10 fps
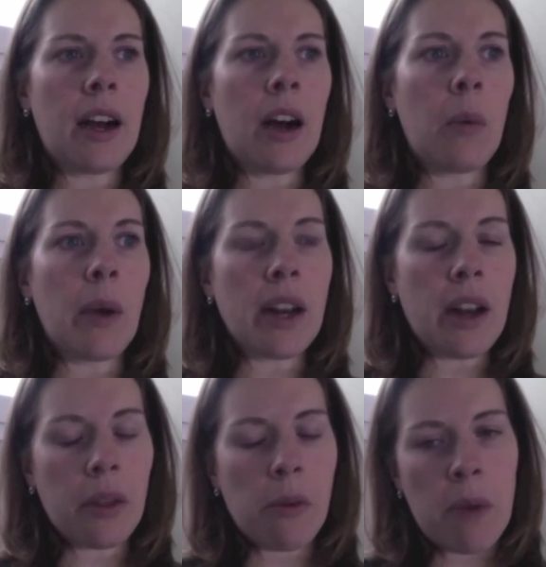wait
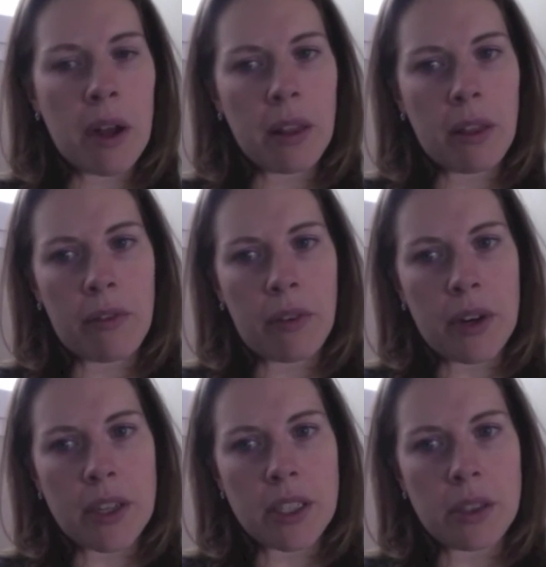another month for
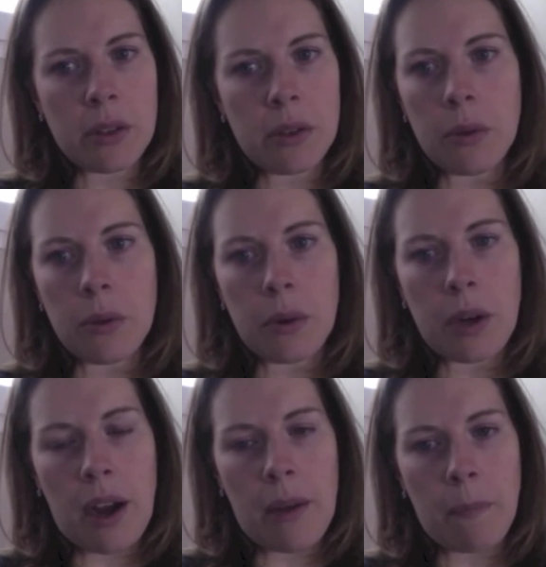it to
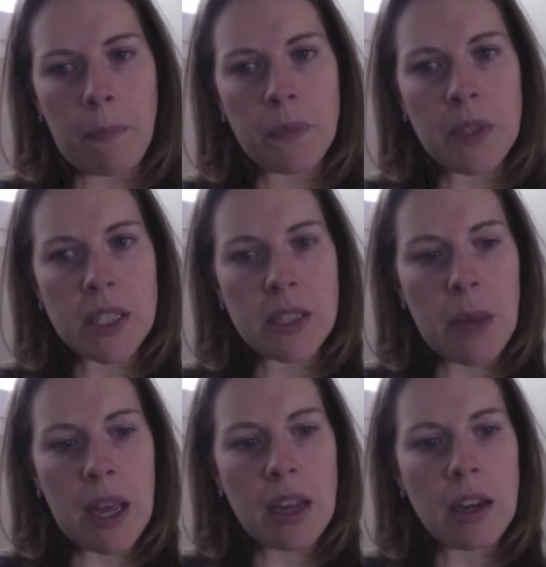come to
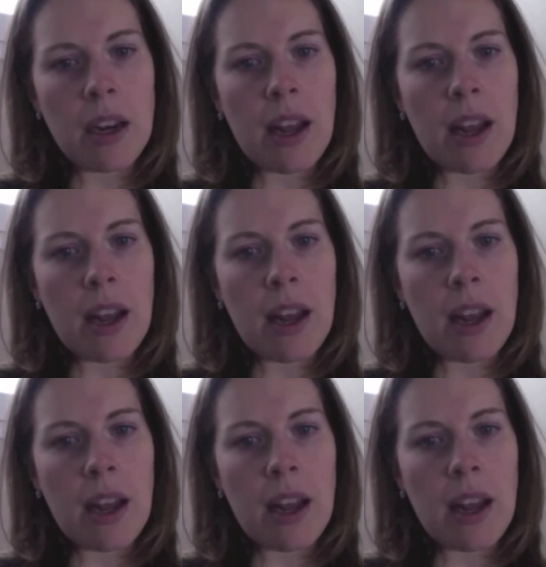Spain.